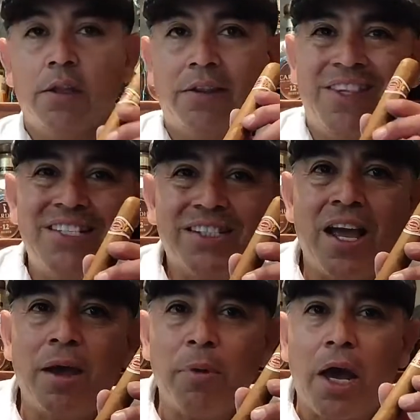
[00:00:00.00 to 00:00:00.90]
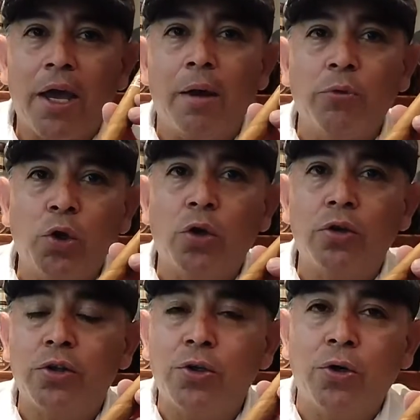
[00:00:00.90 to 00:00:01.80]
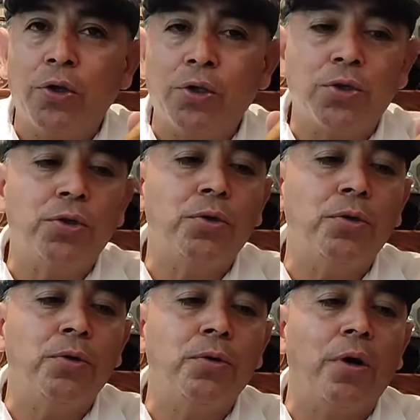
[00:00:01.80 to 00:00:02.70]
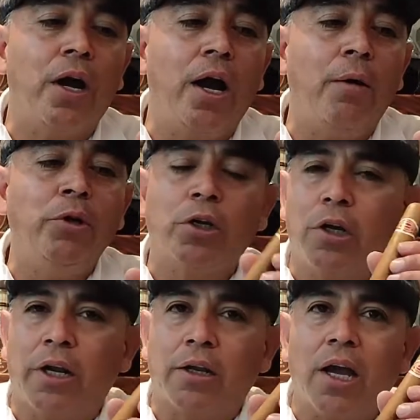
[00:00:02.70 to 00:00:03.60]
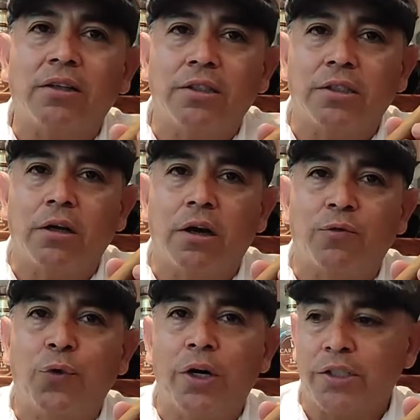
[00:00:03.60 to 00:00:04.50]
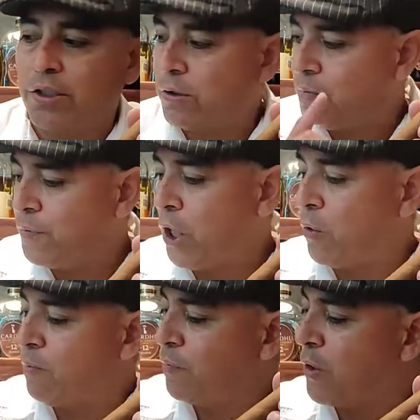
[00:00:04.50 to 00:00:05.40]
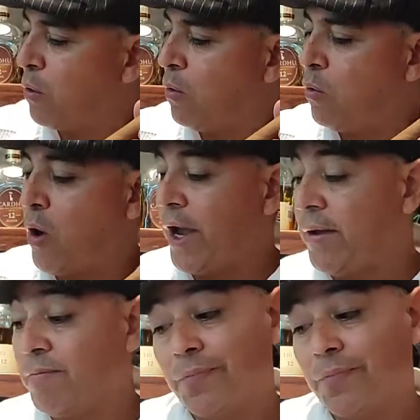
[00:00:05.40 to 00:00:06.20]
This time I'm not gonna cut the cigar first. No. Why?